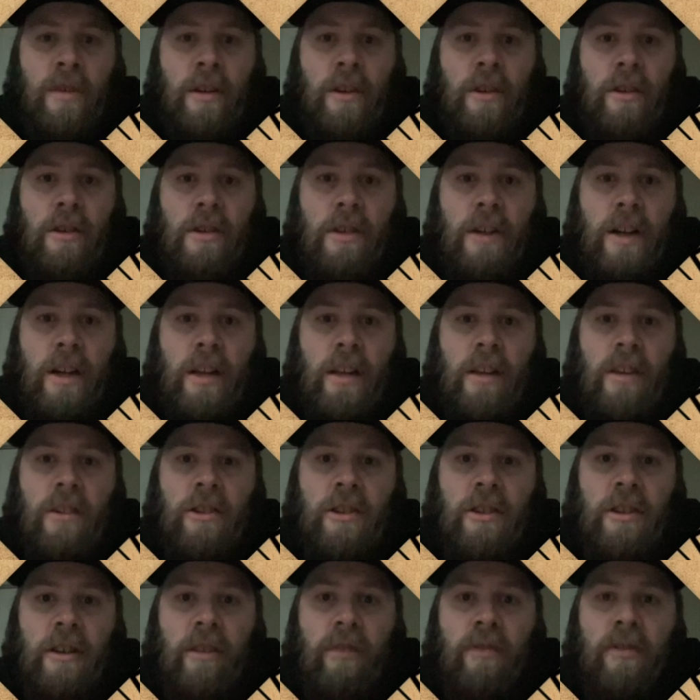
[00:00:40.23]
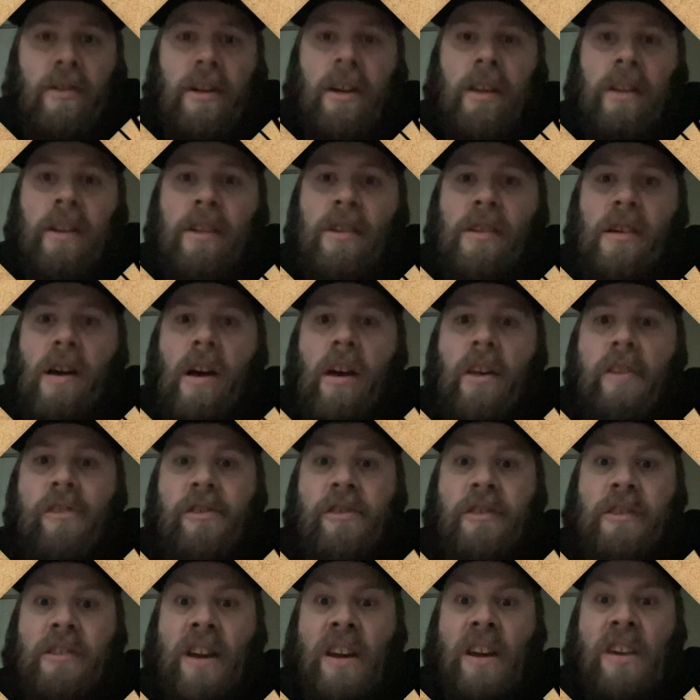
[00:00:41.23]
understand the shift in the
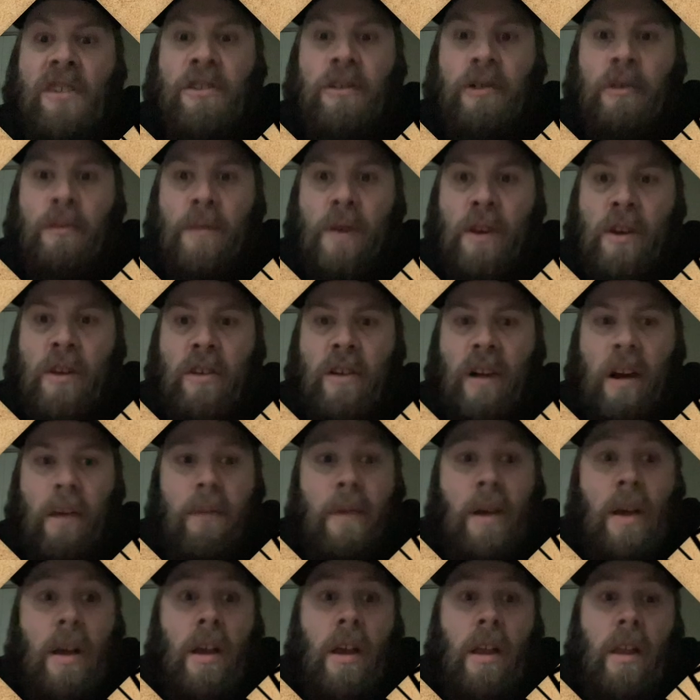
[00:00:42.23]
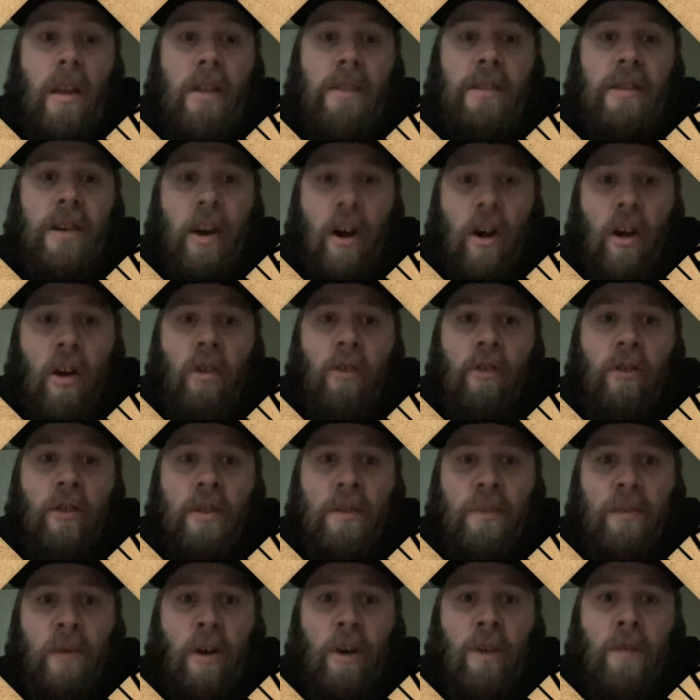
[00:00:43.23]
educational paradigm. This era
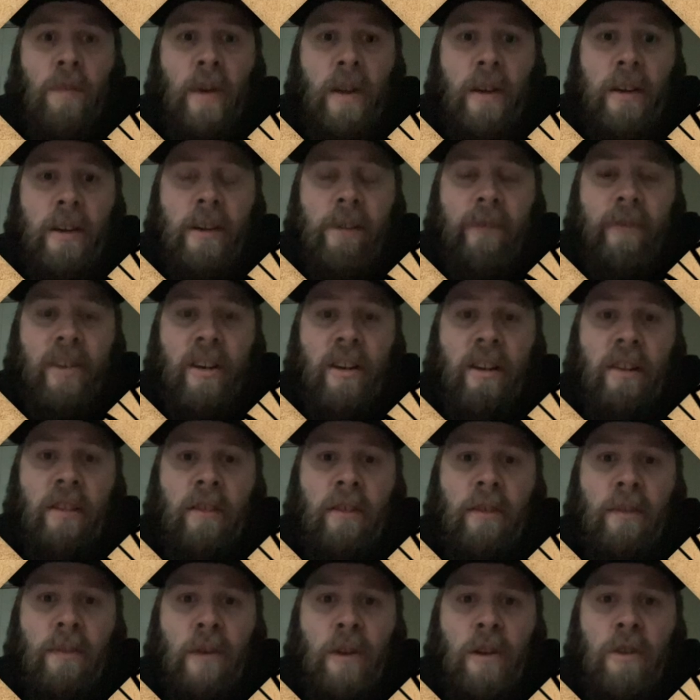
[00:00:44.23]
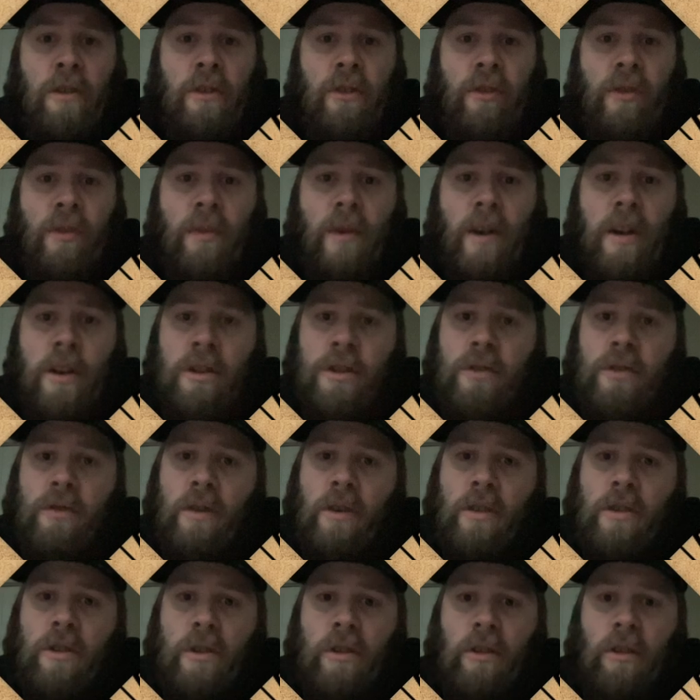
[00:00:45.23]
was marked by a definitive departure from
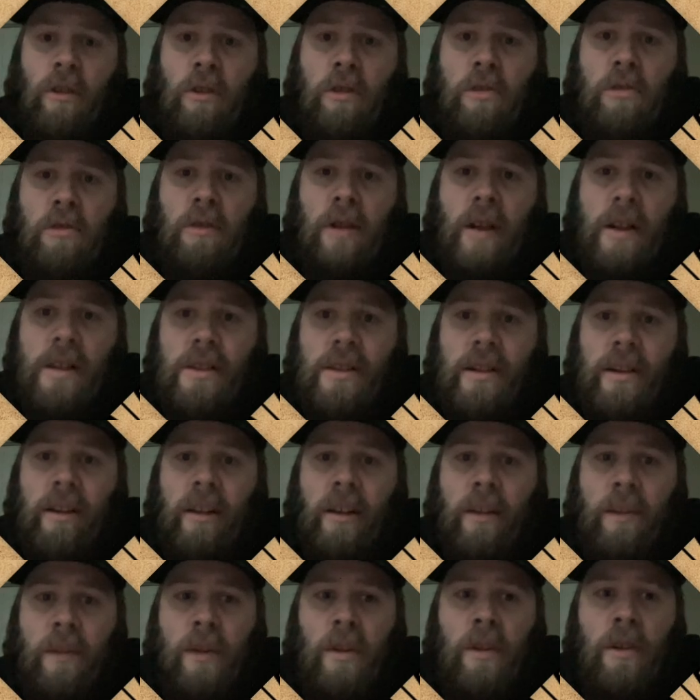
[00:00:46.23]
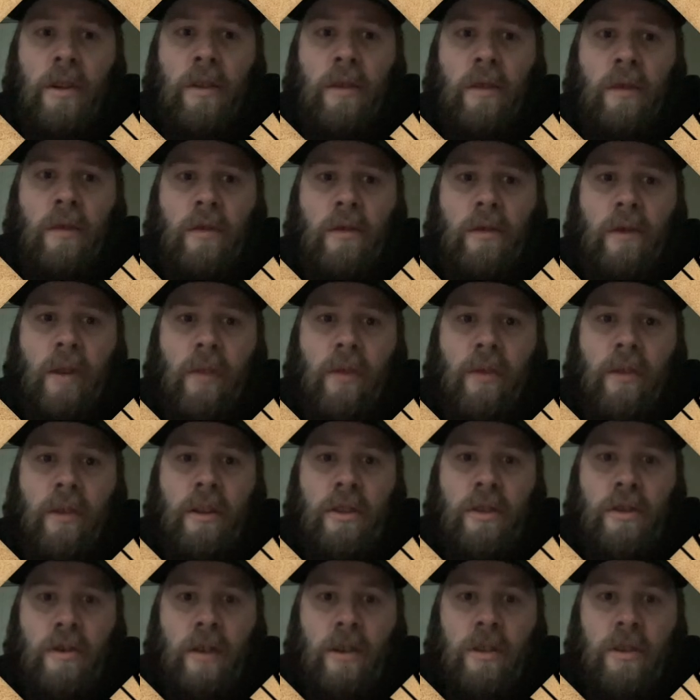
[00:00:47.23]
unstructured, localized, and community-driven
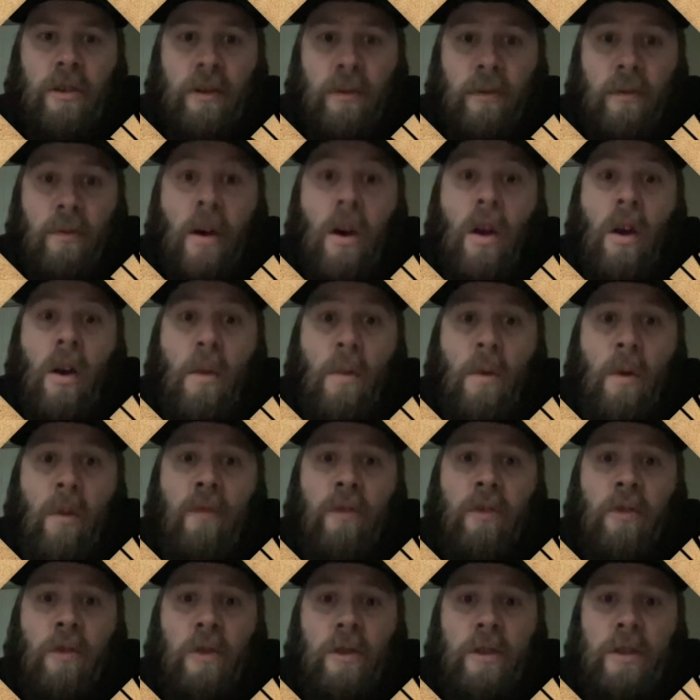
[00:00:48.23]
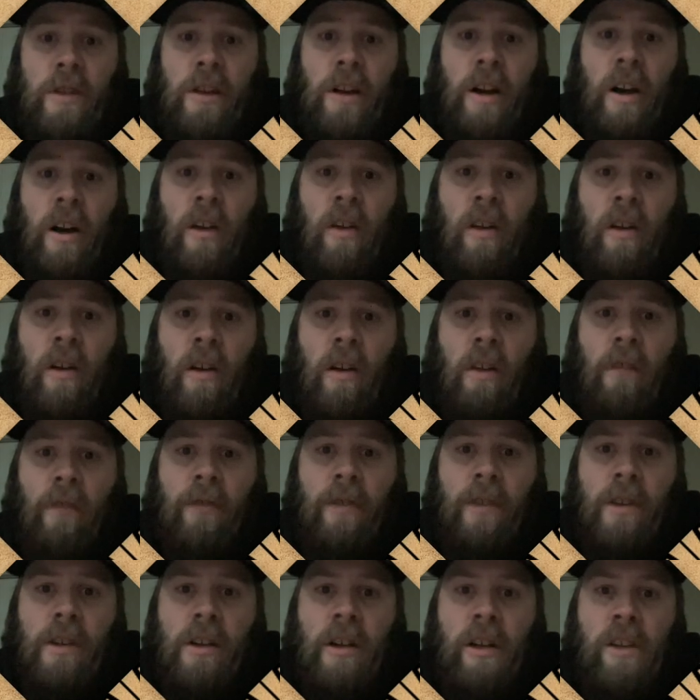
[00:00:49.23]
instruction, moving towards an era of
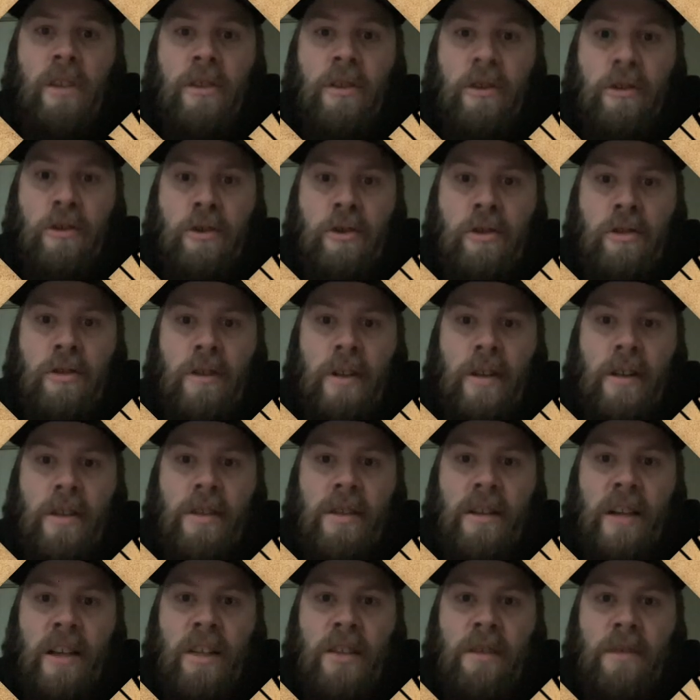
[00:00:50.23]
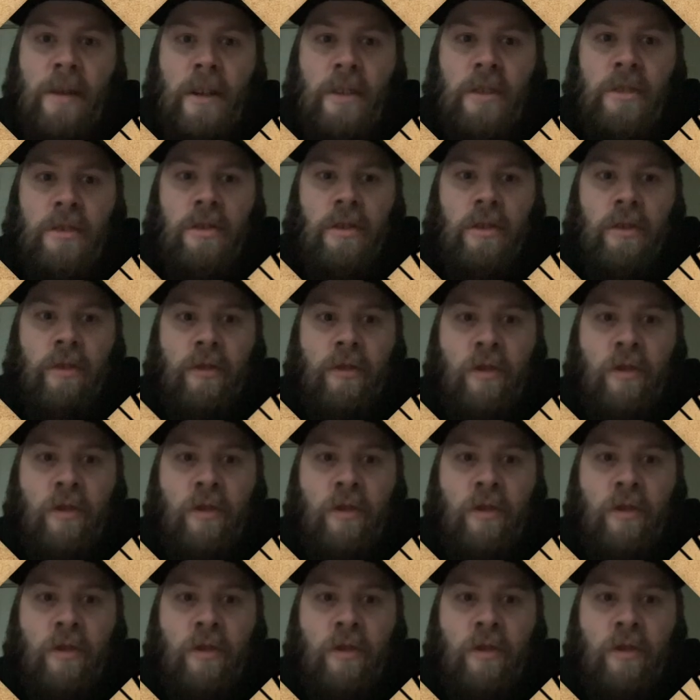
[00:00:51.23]
an institutionalized state-sponsored